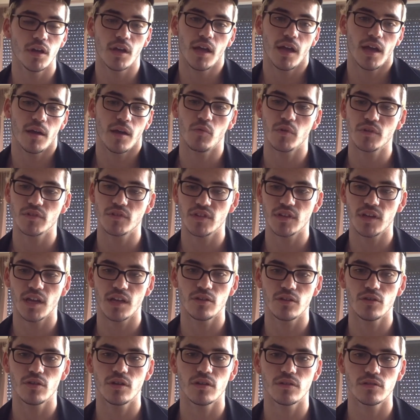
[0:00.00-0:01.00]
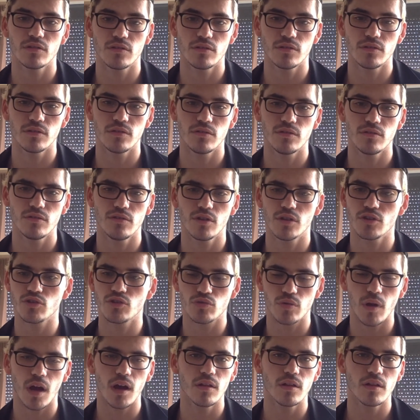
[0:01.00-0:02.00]
And once again, you can
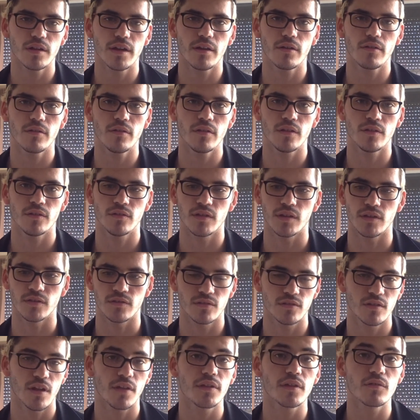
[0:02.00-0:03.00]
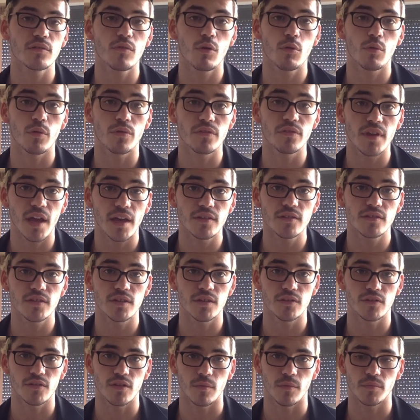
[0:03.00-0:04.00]
trial and error these things. There's nothing wrong with
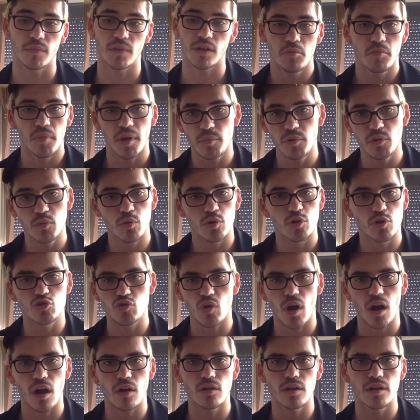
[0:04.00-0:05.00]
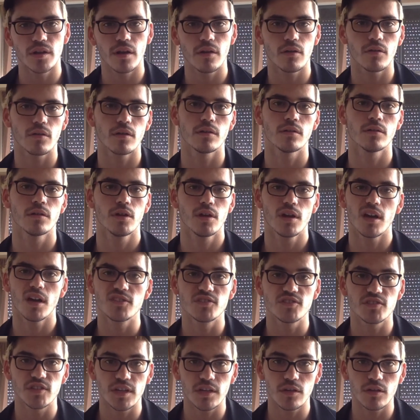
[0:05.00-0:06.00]
testing something. Maybe you want to trial and error a
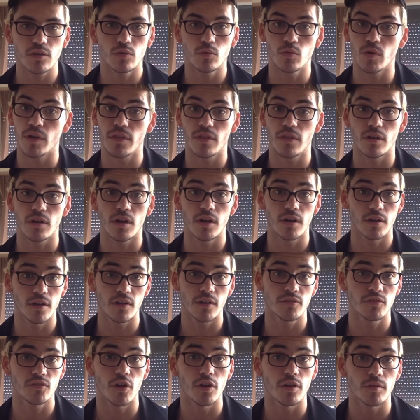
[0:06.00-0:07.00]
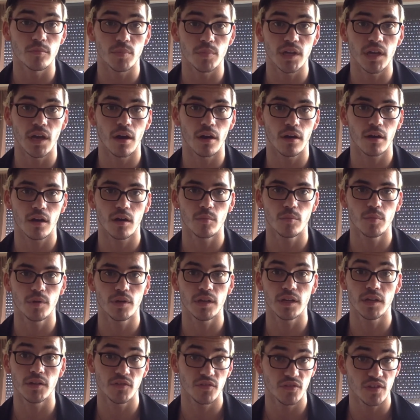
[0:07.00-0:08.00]
single with a certain PR
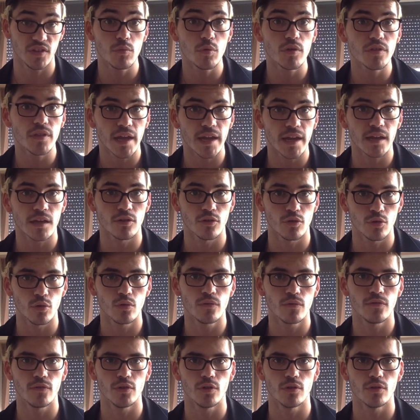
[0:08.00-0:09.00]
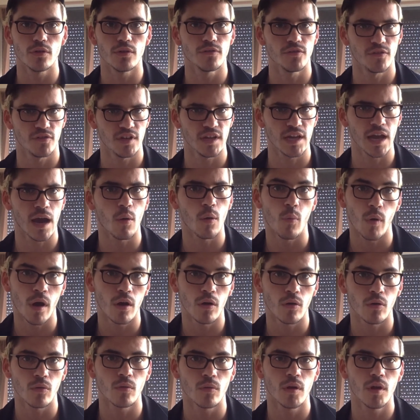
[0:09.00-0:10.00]
company and see what they can do for you and see how
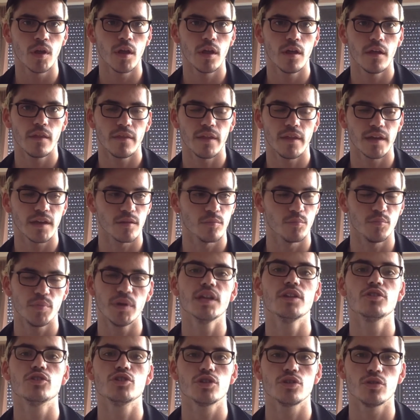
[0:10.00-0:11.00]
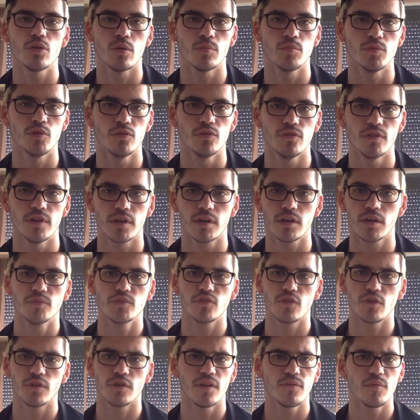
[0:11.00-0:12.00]
well they can pitch your music.
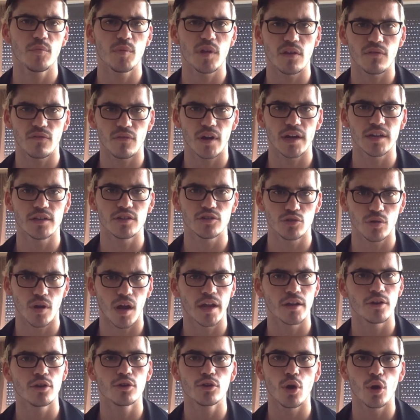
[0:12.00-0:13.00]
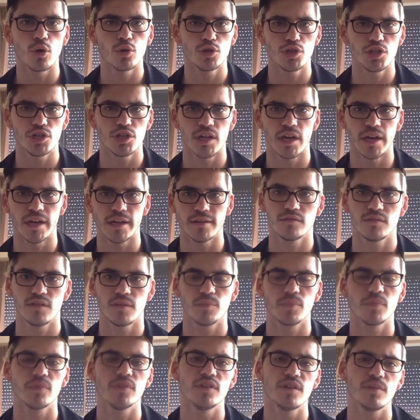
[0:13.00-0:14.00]
So never be afraid to try and negotiate.
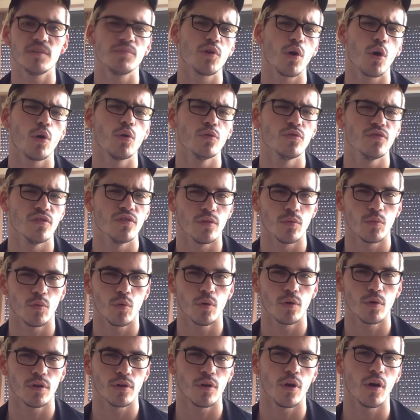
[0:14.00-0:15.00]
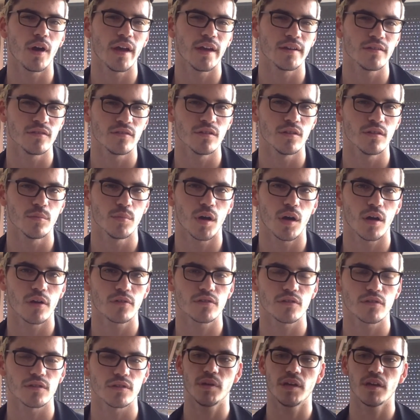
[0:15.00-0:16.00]
Dip toes in the water, not eggs in the
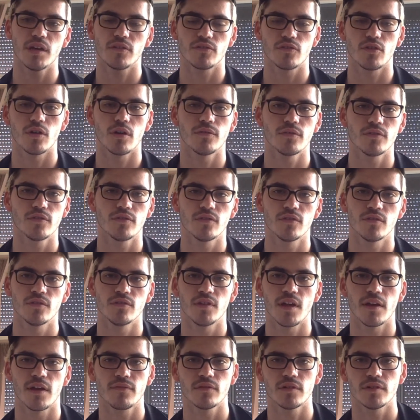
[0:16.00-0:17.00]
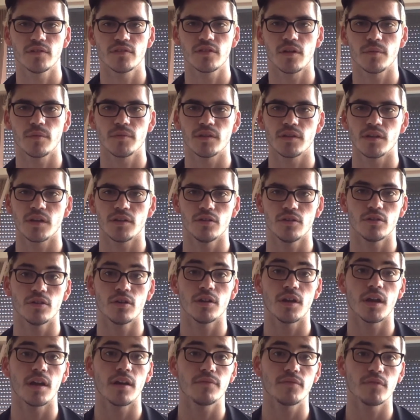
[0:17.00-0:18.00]
basket. PR services is definitely something that you're
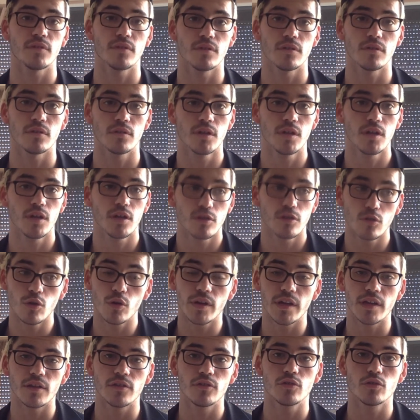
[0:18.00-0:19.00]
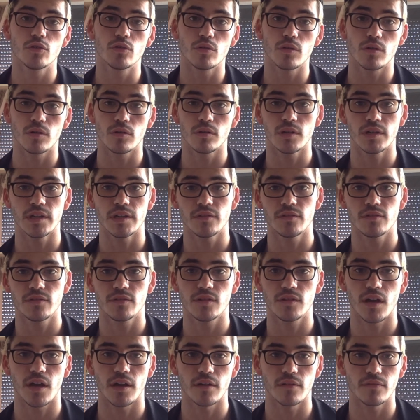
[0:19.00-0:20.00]
going to have to look into, or at least
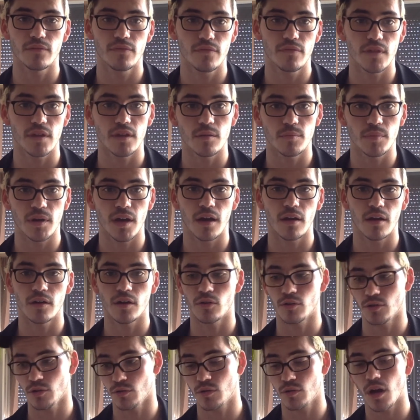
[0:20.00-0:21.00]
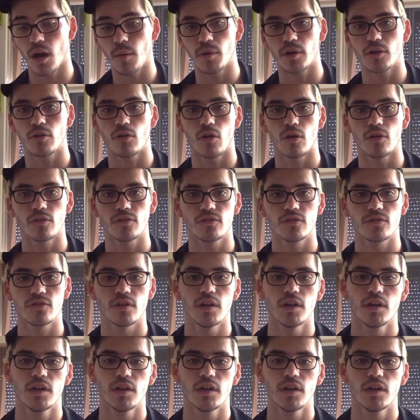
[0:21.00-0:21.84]
kind of think about, or you'll come across